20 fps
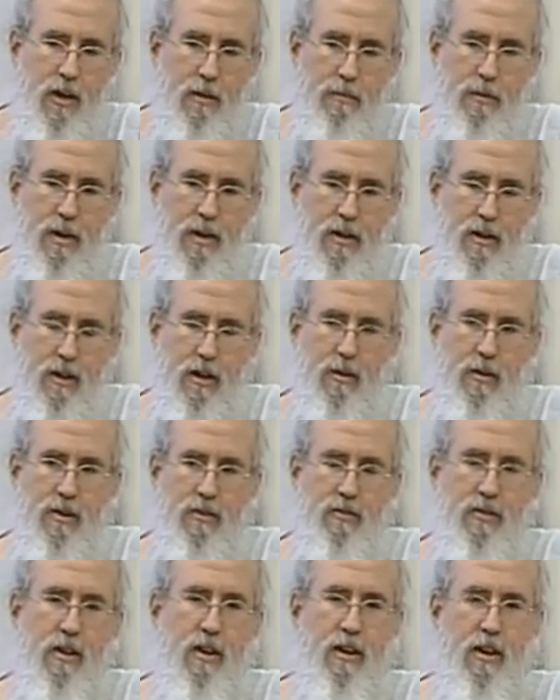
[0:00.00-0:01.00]
But you know,
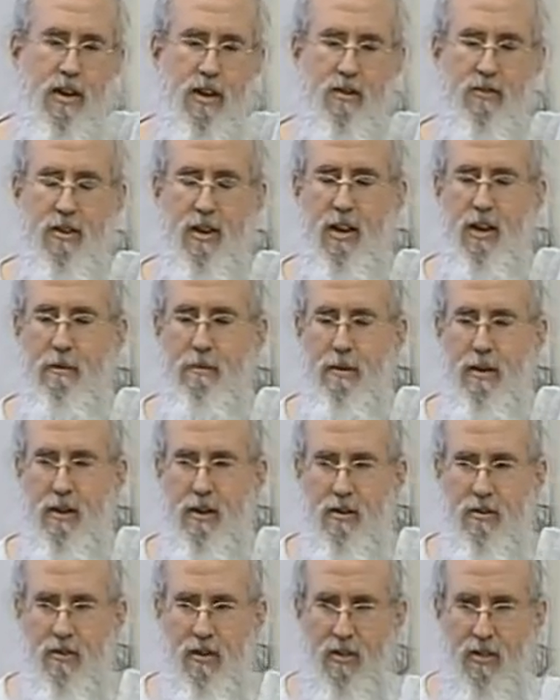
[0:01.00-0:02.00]
he's he's getting up in
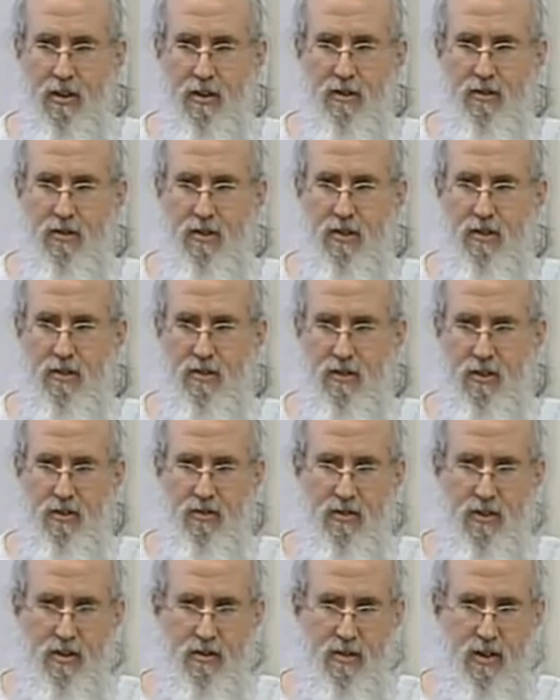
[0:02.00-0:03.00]
years. I think he's in the
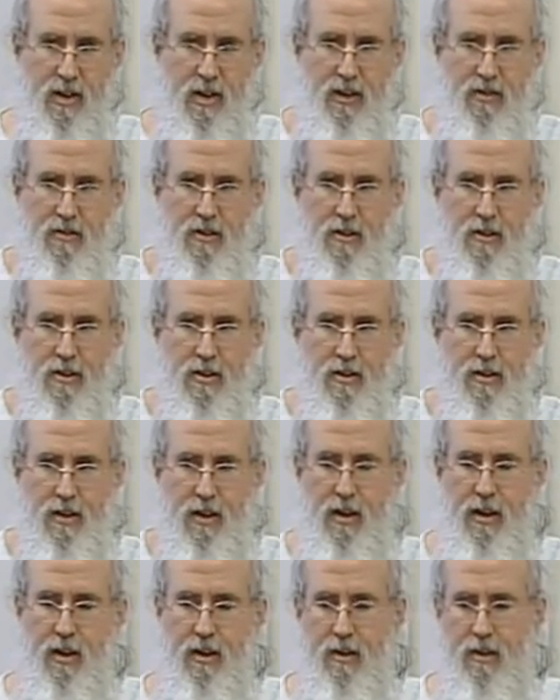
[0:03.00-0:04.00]
60s, and he has a heart
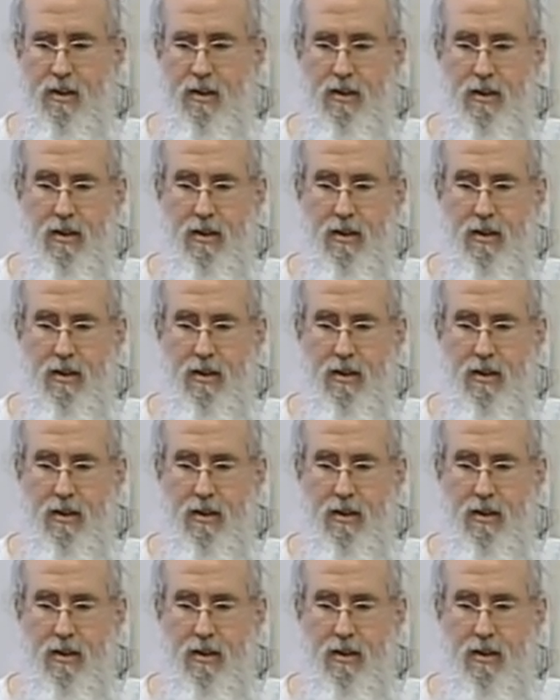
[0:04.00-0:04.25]
attack.